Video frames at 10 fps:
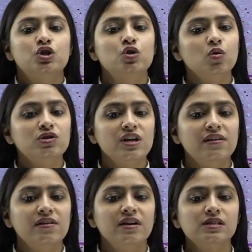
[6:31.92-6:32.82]
Two
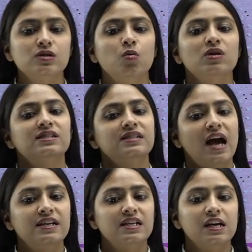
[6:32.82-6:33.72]
terrorists were
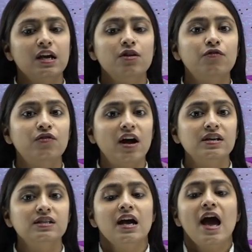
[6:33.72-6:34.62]
standing in
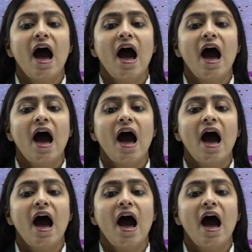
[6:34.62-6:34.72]
front